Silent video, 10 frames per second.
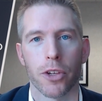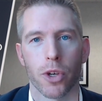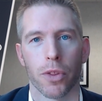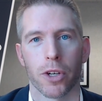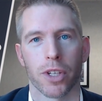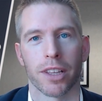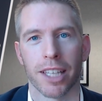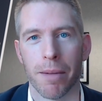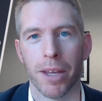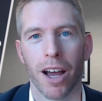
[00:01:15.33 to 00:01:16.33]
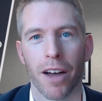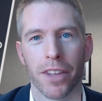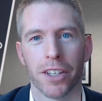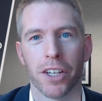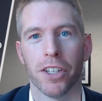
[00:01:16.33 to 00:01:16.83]
So there's a limit
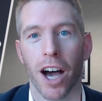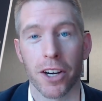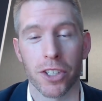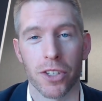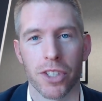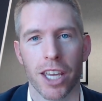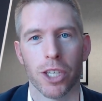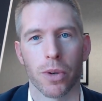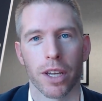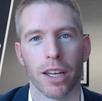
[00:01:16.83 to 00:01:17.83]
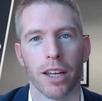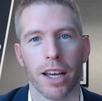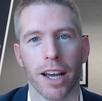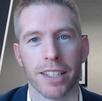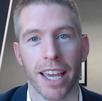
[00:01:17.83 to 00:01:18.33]
on the deductions that you can
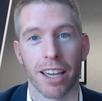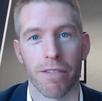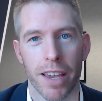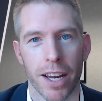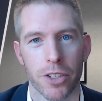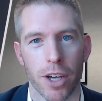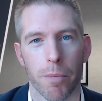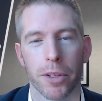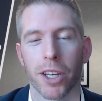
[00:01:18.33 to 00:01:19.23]
take advantage of,